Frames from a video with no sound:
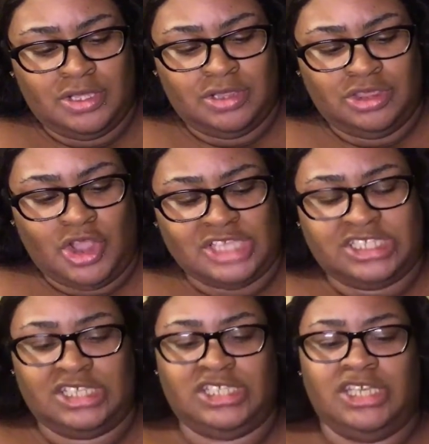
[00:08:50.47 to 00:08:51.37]

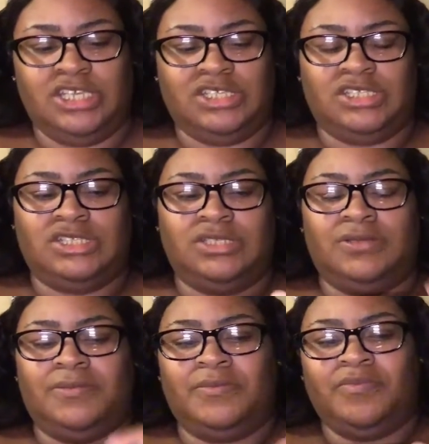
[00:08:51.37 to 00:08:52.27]
Narcissus.
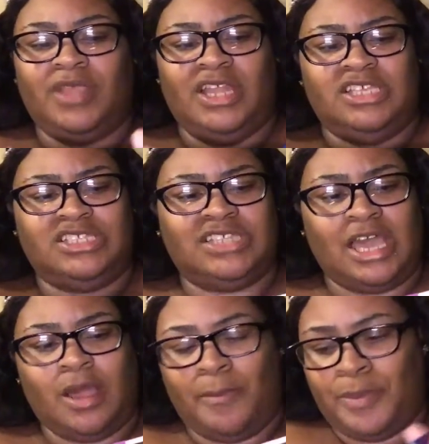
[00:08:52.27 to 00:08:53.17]
And this is
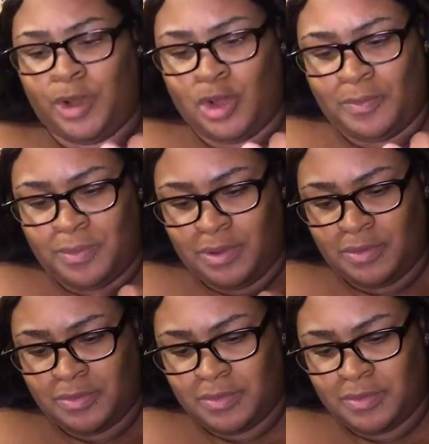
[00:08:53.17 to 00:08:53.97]
like a purple.